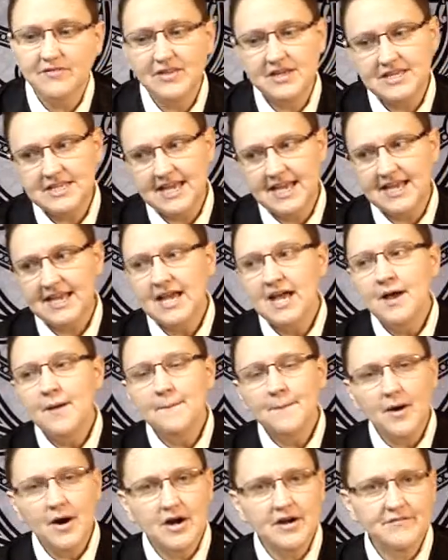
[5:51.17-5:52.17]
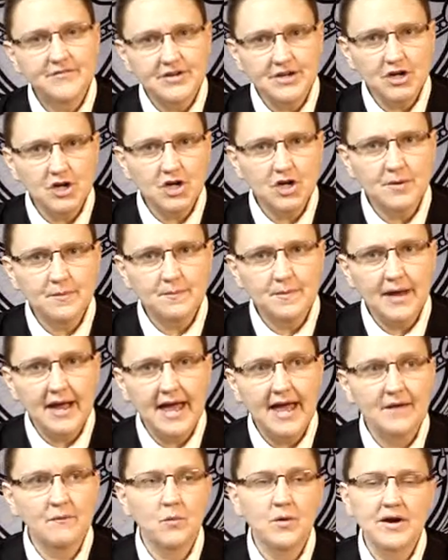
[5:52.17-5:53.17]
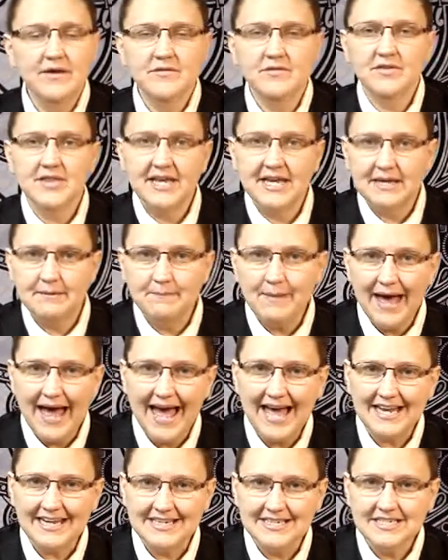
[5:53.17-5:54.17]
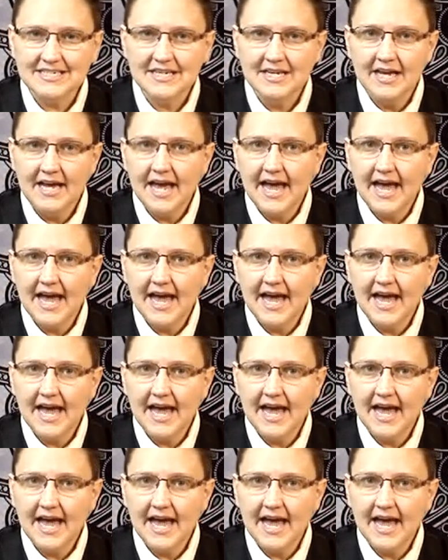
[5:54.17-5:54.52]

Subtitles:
They take part of an herb and whatever they can patent,